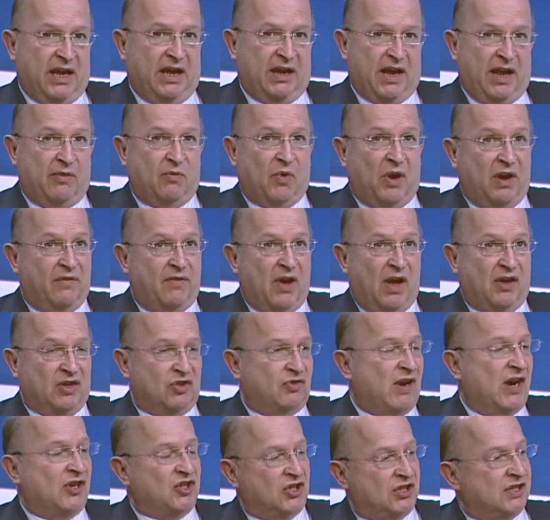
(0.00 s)
And one of our
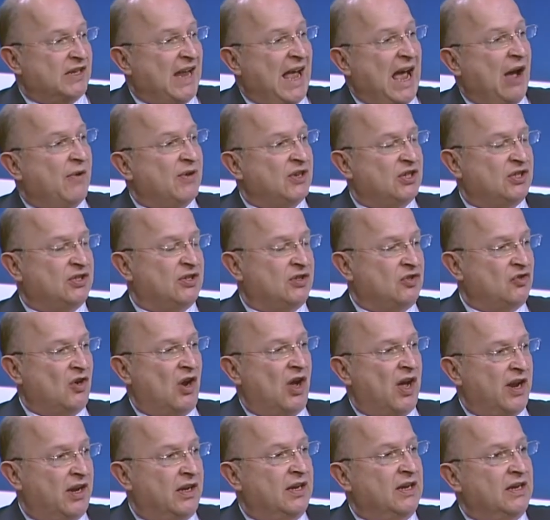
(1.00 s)
strategies now is to
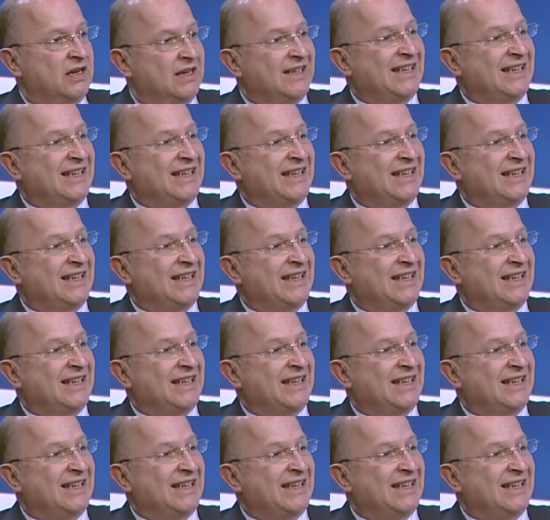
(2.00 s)
try and